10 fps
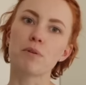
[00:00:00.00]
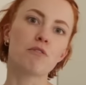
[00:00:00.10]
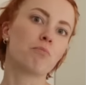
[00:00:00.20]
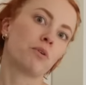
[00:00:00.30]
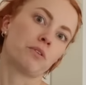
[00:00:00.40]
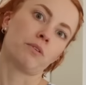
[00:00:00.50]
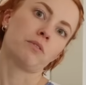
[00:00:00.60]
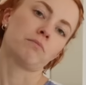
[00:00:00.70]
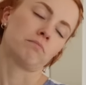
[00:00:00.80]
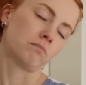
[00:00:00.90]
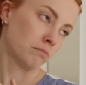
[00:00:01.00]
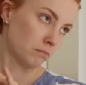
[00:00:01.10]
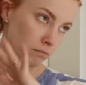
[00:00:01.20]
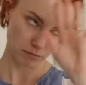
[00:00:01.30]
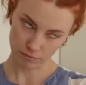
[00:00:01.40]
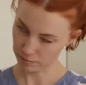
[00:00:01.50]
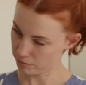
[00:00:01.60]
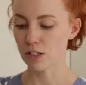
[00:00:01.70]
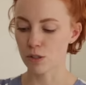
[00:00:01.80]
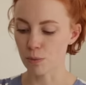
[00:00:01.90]
beef bouillon,
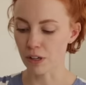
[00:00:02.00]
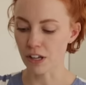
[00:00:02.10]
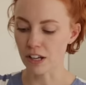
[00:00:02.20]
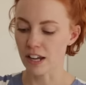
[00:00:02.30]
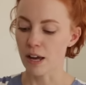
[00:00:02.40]
super good.